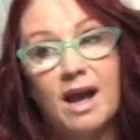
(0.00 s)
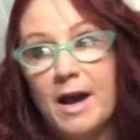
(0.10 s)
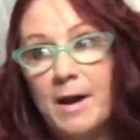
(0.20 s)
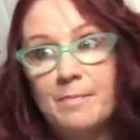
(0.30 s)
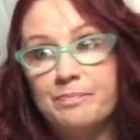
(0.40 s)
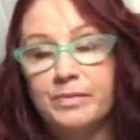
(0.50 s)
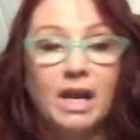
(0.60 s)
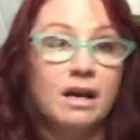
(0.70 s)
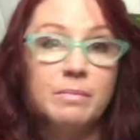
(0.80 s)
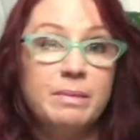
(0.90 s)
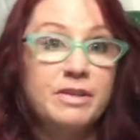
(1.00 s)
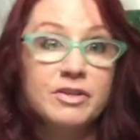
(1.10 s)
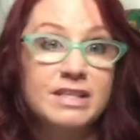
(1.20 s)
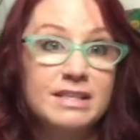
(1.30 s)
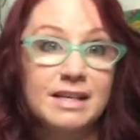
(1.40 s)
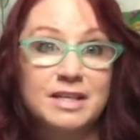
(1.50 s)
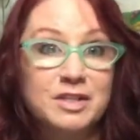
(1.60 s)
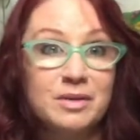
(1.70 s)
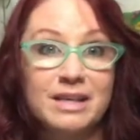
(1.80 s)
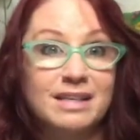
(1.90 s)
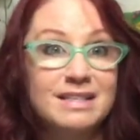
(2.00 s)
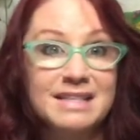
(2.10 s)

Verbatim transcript: um, uh, maybe there's a sixth or a